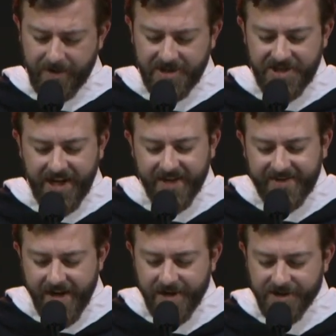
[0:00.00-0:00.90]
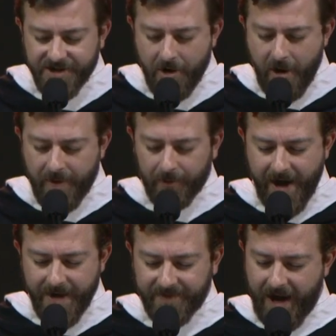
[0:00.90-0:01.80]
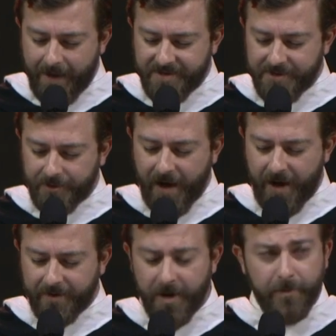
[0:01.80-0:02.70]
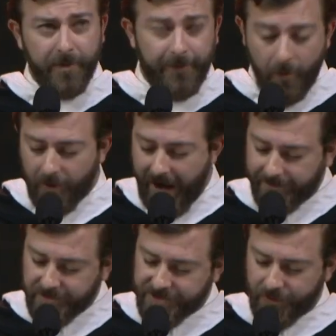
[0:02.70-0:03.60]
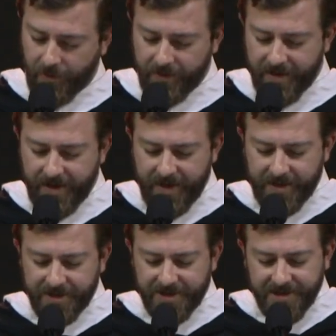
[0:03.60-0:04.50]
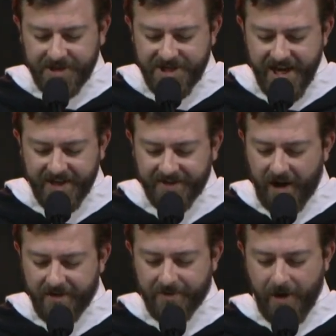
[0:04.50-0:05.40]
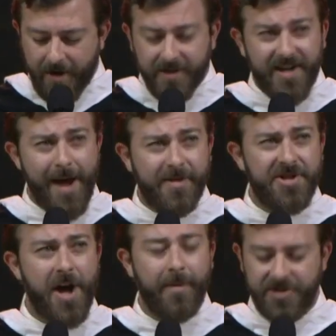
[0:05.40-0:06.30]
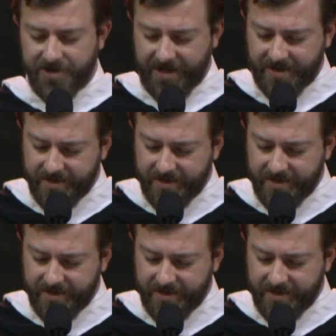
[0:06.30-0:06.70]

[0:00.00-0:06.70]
But she continued to show up at random times throughout, before or after school, just as she had done throughout her time in geometry.